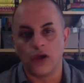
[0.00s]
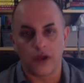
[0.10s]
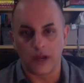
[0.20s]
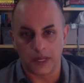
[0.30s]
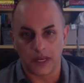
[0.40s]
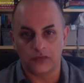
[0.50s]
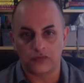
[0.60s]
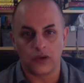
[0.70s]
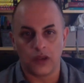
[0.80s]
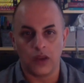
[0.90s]
writing about
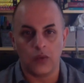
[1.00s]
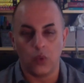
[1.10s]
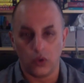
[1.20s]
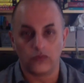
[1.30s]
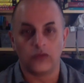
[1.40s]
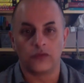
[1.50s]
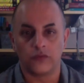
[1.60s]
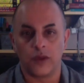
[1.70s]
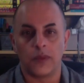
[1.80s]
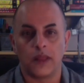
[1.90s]
Leicester and wanted to
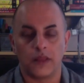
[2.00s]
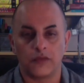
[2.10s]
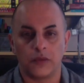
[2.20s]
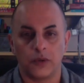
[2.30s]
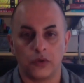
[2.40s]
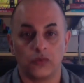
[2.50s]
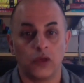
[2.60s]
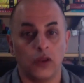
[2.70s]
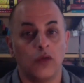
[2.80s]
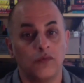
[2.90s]
write about Leicester, but
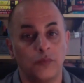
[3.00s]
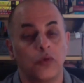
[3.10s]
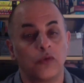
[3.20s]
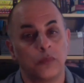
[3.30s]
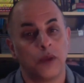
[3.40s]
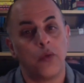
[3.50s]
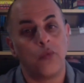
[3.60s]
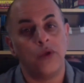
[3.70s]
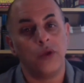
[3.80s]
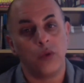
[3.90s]
also loved books about
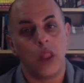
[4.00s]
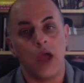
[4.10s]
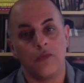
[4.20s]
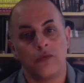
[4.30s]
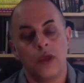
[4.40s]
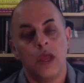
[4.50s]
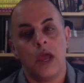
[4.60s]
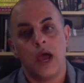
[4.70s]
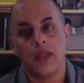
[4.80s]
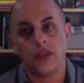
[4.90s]
real life.
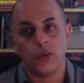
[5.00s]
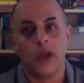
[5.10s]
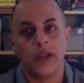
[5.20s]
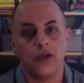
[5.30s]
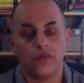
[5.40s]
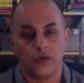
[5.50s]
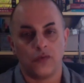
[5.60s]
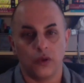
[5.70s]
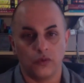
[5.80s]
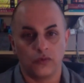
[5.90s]
And there weren't enough of
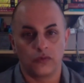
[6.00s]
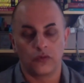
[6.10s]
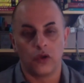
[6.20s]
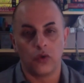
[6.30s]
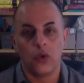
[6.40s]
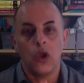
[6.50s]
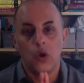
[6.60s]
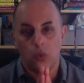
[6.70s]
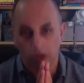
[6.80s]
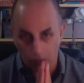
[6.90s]
those. So
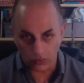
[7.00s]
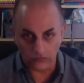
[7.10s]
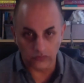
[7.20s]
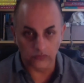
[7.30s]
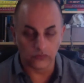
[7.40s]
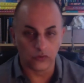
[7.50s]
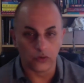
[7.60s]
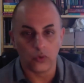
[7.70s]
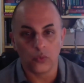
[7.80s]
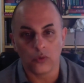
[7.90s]
what I wanted to
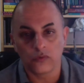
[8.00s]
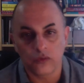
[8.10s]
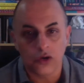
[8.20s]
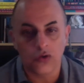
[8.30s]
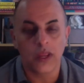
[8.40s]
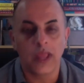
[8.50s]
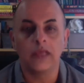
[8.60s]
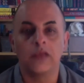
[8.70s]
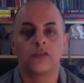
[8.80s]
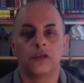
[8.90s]
do was to
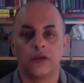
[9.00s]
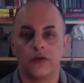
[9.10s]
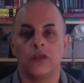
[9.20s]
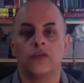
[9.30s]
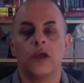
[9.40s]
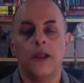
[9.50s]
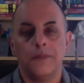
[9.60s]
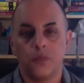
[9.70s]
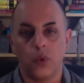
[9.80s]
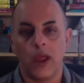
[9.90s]
create a series
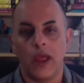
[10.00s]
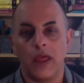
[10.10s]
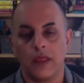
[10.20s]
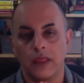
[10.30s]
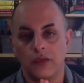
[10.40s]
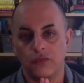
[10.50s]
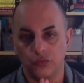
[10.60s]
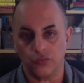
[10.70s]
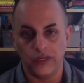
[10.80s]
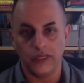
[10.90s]
where if
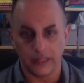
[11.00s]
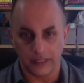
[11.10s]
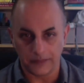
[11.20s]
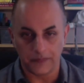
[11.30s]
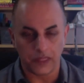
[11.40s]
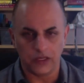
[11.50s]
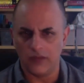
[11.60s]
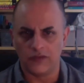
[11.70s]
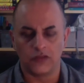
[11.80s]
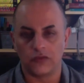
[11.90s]
you read it and you
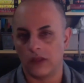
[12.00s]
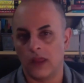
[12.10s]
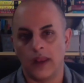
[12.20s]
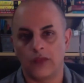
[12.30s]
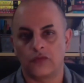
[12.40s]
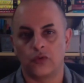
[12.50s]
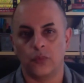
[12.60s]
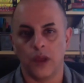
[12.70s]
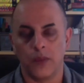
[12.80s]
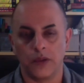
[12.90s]
live in a city like Leicester
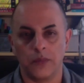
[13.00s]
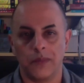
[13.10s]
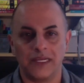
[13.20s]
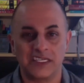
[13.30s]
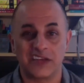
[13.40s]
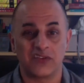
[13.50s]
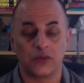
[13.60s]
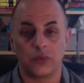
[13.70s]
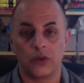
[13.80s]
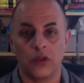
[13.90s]
or Birmingham,
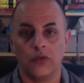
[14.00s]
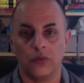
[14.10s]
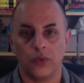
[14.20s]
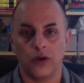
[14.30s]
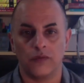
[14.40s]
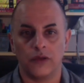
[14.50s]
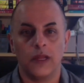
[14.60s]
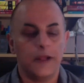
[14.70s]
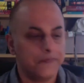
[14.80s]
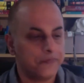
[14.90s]
Manchester or London, wherever,
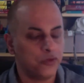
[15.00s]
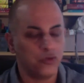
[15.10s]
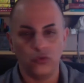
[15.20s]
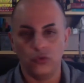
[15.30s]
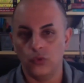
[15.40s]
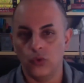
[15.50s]
you